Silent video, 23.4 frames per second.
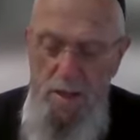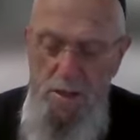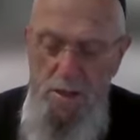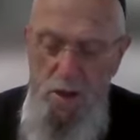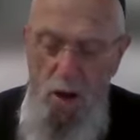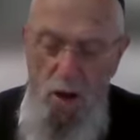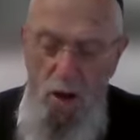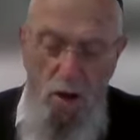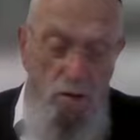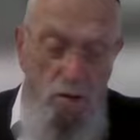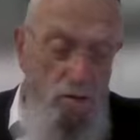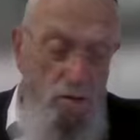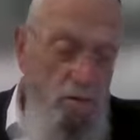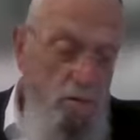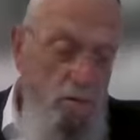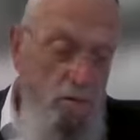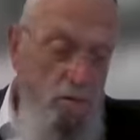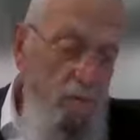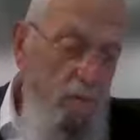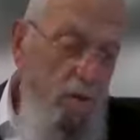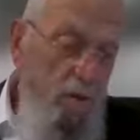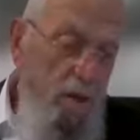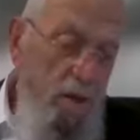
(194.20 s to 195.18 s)
So
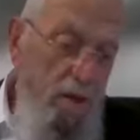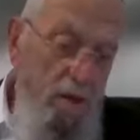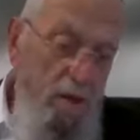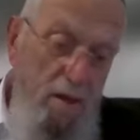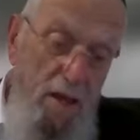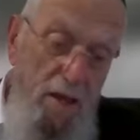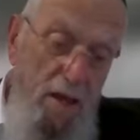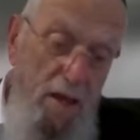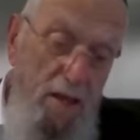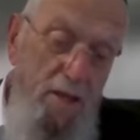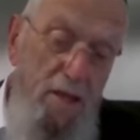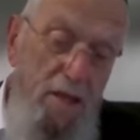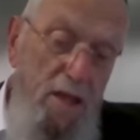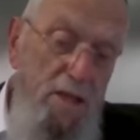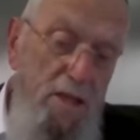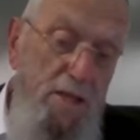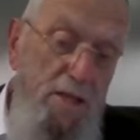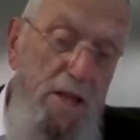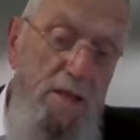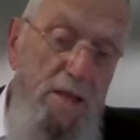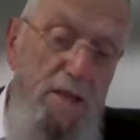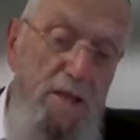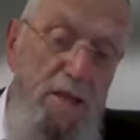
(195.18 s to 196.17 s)
it
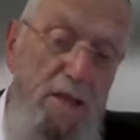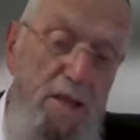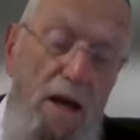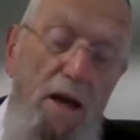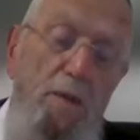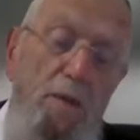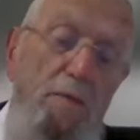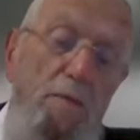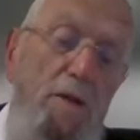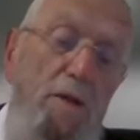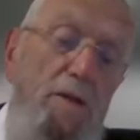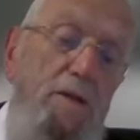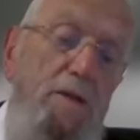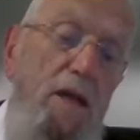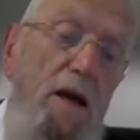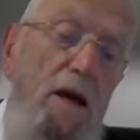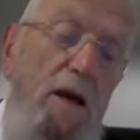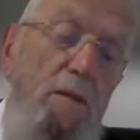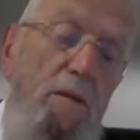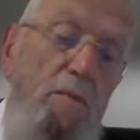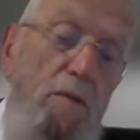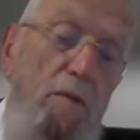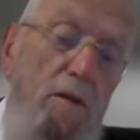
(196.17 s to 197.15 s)
is a terrible,
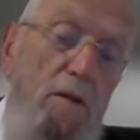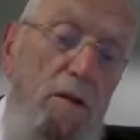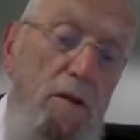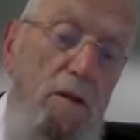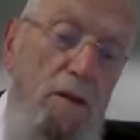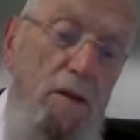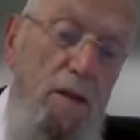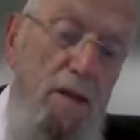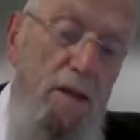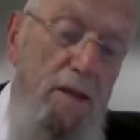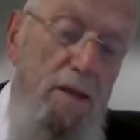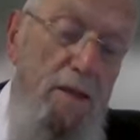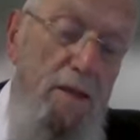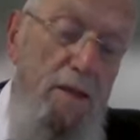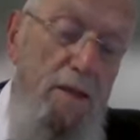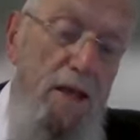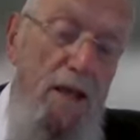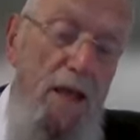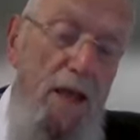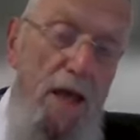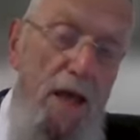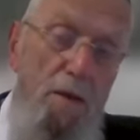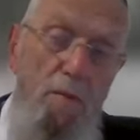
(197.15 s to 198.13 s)
terrible
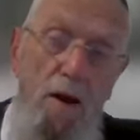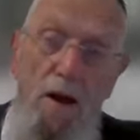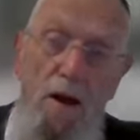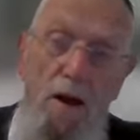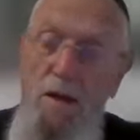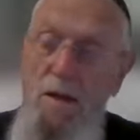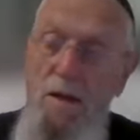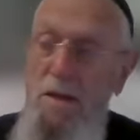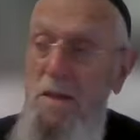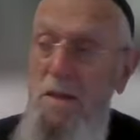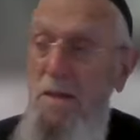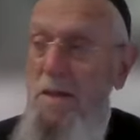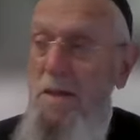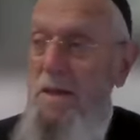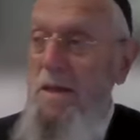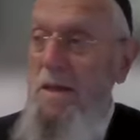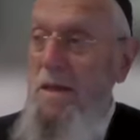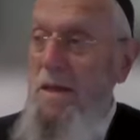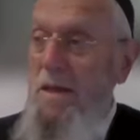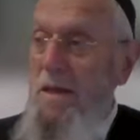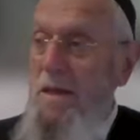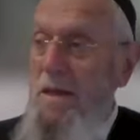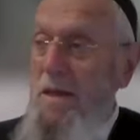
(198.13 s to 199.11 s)
dilemma.
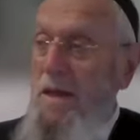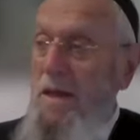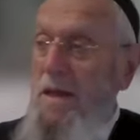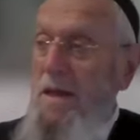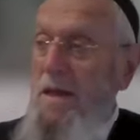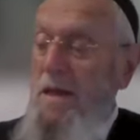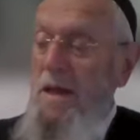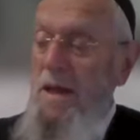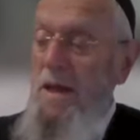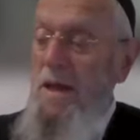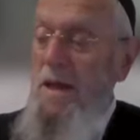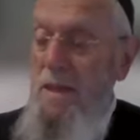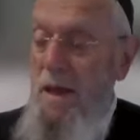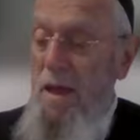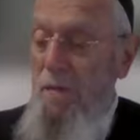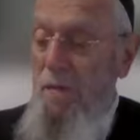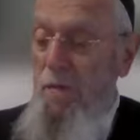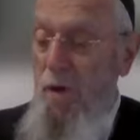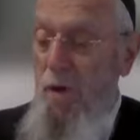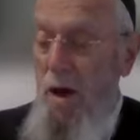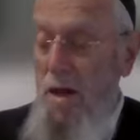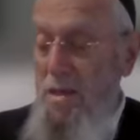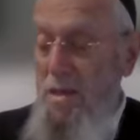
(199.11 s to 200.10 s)
And
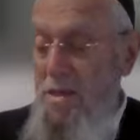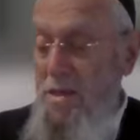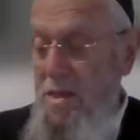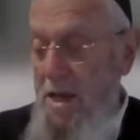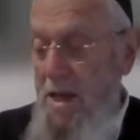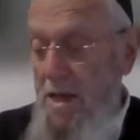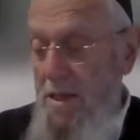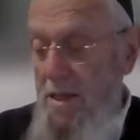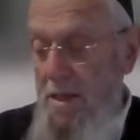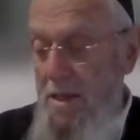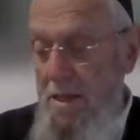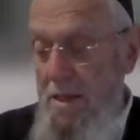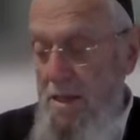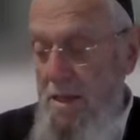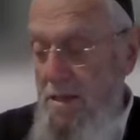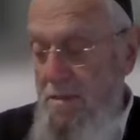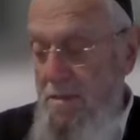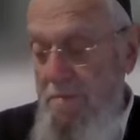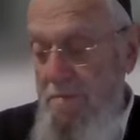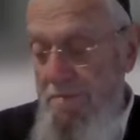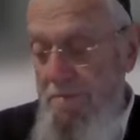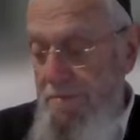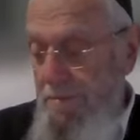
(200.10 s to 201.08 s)
therefore I said,
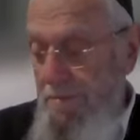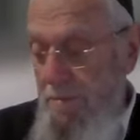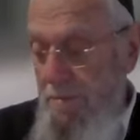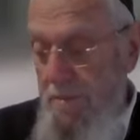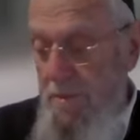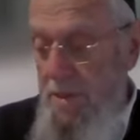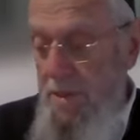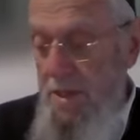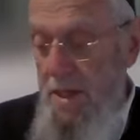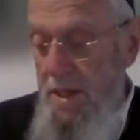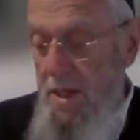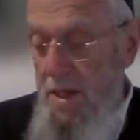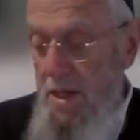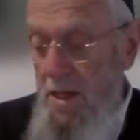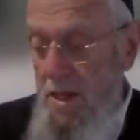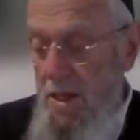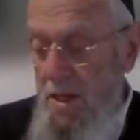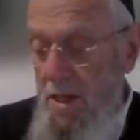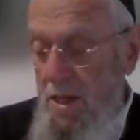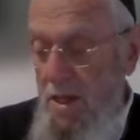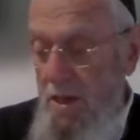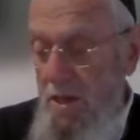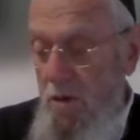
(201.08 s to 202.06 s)

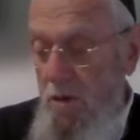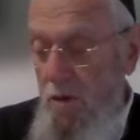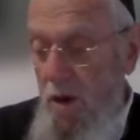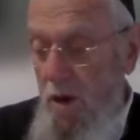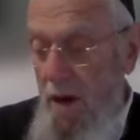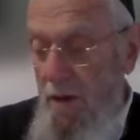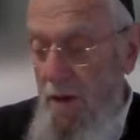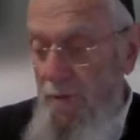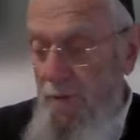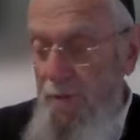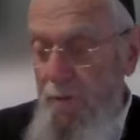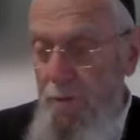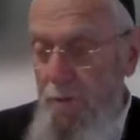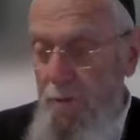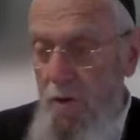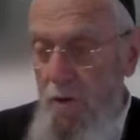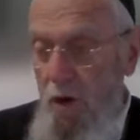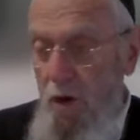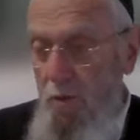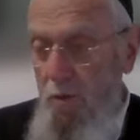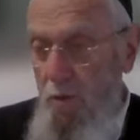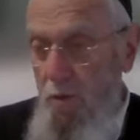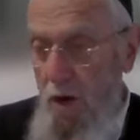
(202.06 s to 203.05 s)
you have,
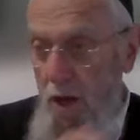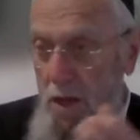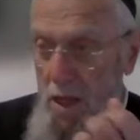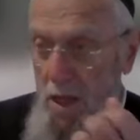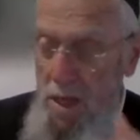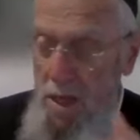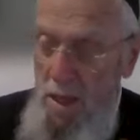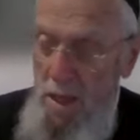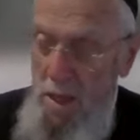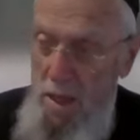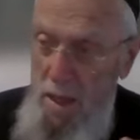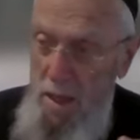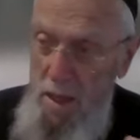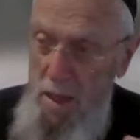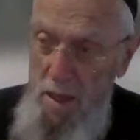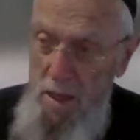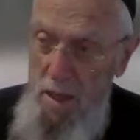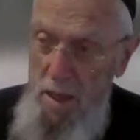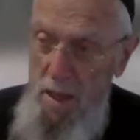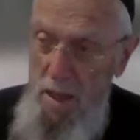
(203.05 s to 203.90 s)
on one end,